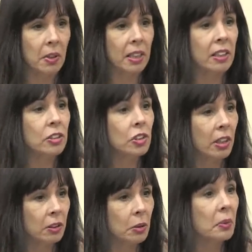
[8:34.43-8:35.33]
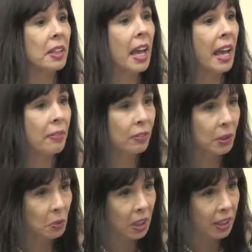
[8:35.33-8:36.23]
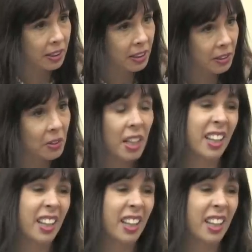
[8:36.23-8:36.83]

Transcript: And I shared it with everyone I knew.